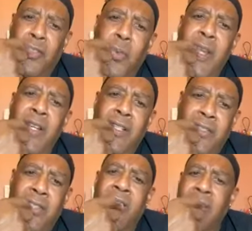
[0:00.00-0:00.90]
a
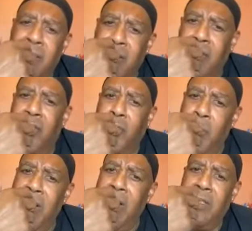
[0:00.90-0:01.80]
sweetness. There's a
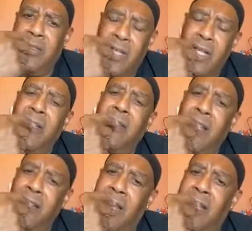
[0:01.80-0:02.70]
sweetness
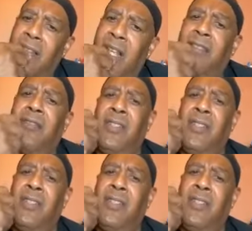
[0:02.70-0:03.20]
that